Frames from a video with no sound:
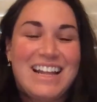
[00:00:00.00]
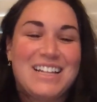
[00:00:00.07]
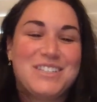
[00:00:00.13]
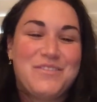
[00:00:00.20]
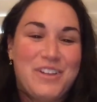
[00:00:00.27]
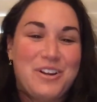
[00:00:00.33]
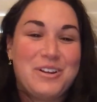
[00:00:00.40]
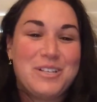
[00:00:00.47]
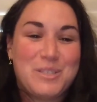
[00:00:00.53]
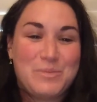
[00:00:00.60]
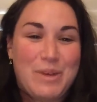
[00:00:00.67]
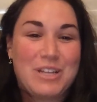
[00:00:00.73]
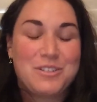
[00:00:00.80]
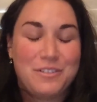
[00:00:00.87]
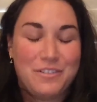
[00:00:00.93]
That's very
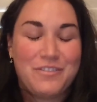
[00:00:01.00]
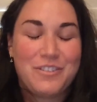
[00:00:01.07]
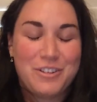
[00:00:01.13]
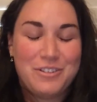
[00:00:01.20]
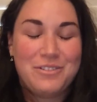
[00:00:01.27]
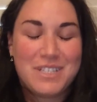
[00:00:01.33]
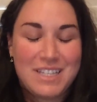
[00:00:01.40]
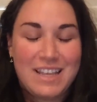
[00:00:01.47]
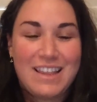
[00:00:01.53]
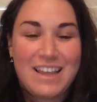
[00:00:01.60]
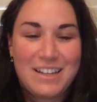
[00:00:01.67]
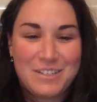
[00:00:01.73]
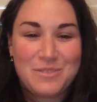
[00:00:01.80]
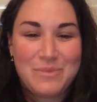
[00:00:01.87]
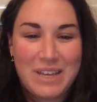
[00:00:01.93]
special for you to say
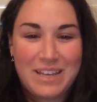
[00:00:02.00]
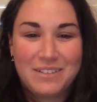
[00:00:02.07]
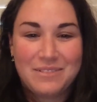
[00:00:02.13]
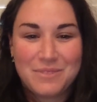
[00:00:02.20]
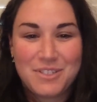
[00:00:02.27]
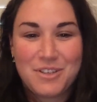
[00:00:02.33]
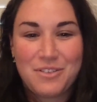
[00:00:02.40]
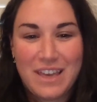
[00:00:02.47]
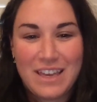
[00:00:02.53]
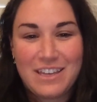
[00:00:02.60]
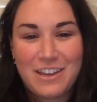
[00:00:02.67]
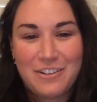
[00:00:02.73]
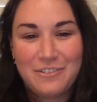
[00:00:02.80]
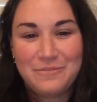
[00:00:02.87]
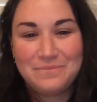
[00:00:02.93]
that to me. So
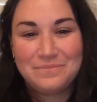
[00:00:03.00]
thank you.